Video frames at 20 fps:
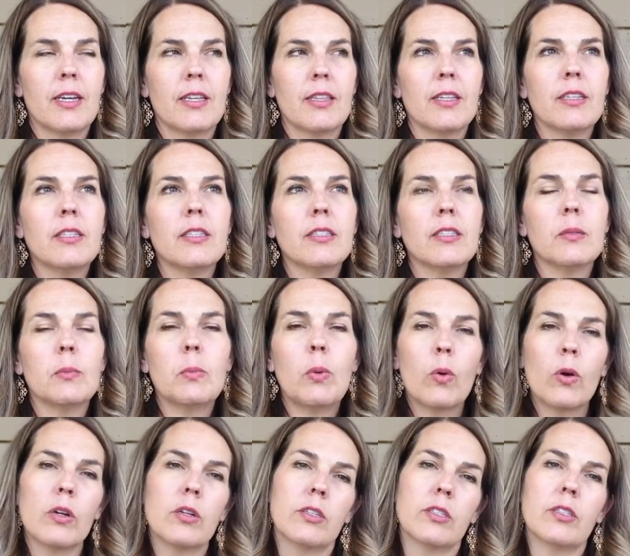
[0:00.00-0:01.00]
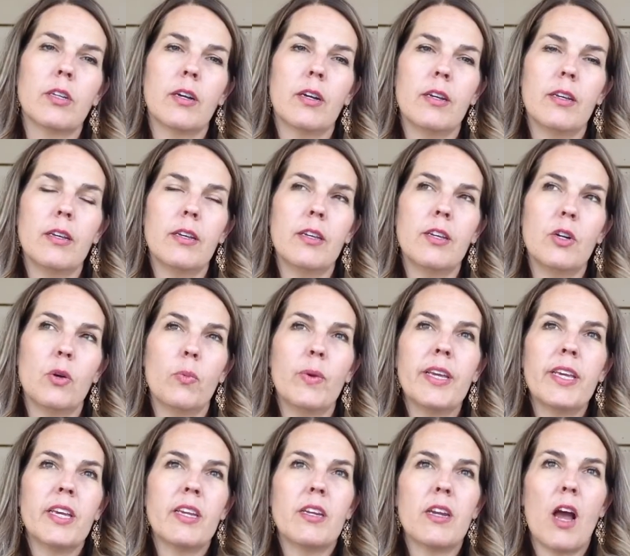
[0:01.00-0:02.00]
this is important.
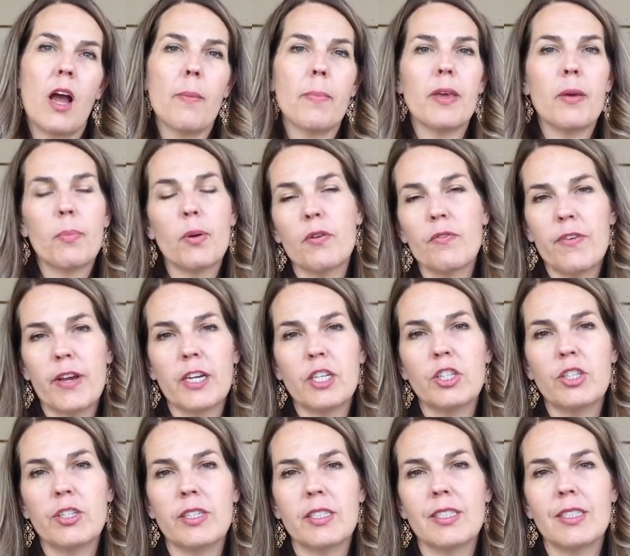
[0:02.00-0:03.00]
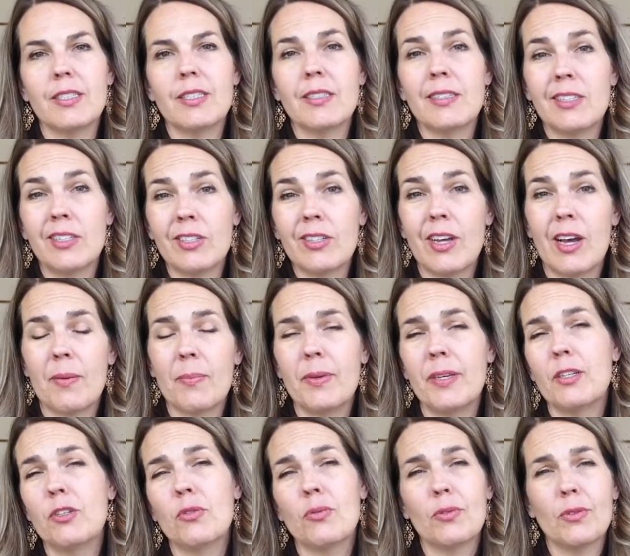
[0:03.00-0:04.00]
We cannot be a perfectionist and still not
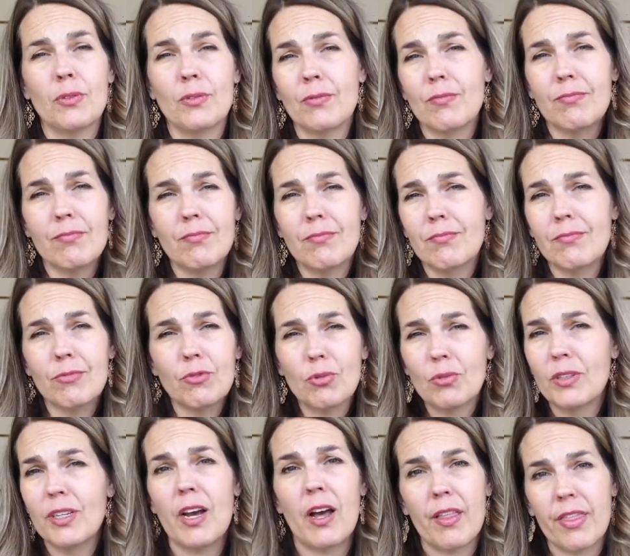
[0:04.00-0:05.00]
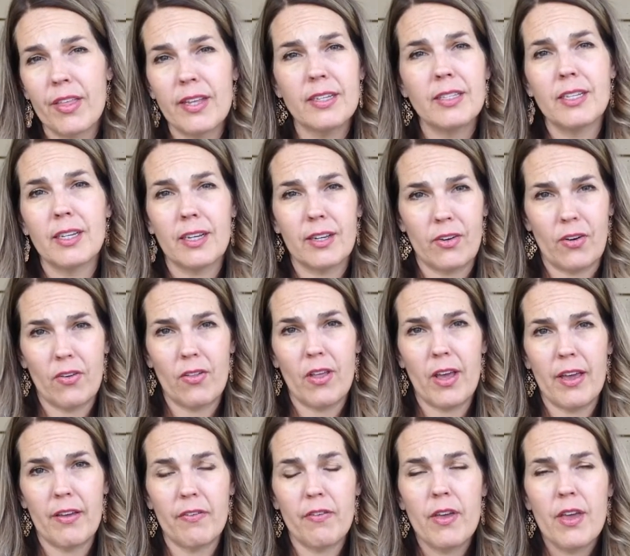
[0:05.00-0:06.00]
be truly authentic in our
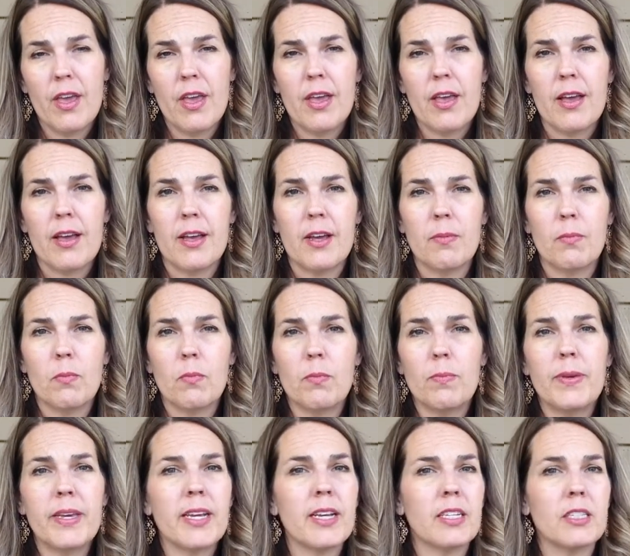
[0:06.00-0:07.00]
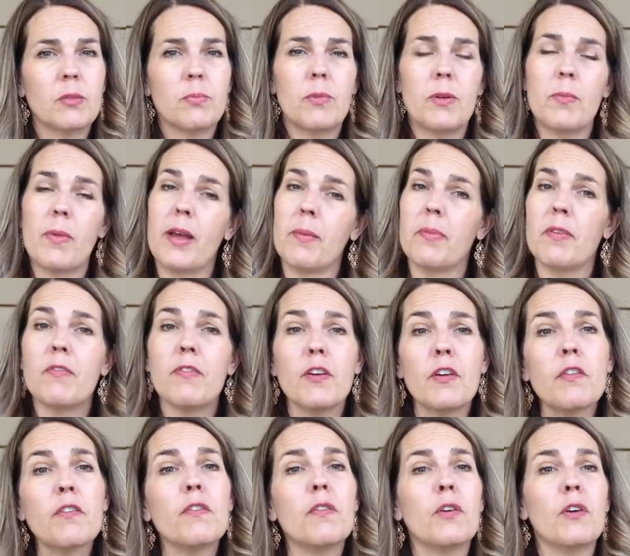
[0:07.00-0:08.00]
life. Because we might be
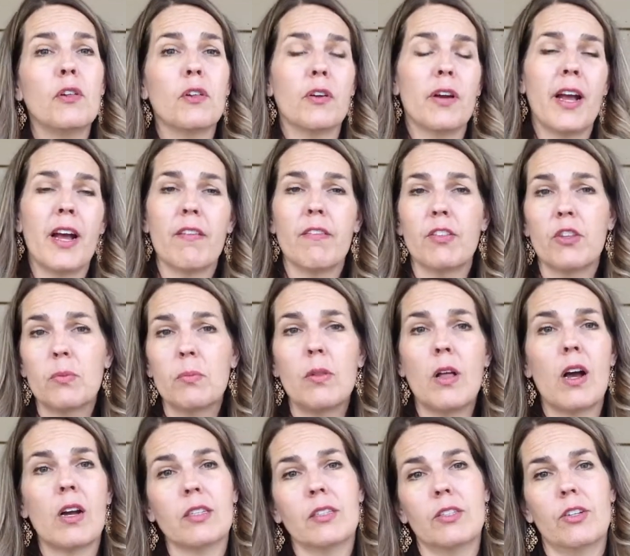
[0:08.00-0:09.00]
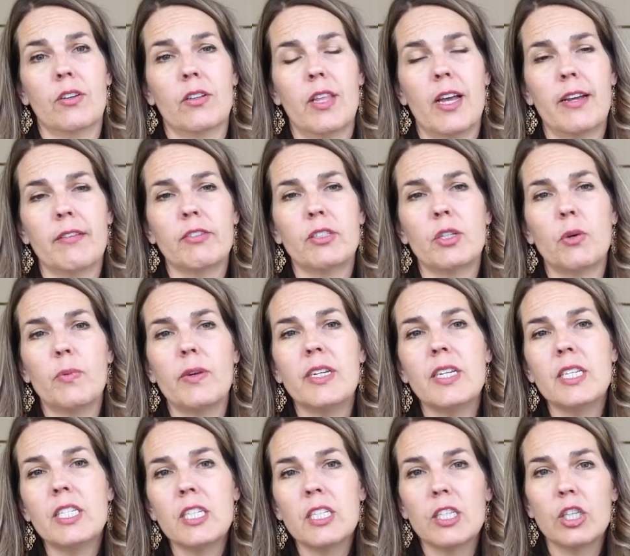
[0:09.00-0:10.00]
fearful or have other blocks in our life. So we
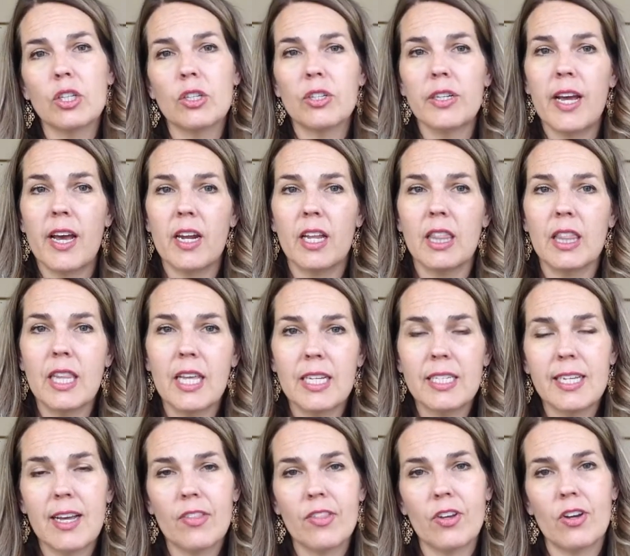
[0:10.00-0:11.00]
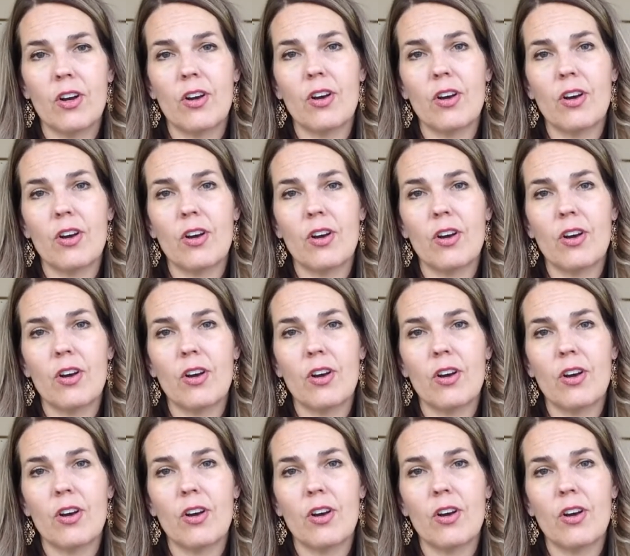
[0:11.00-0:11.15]
need to learn how to let down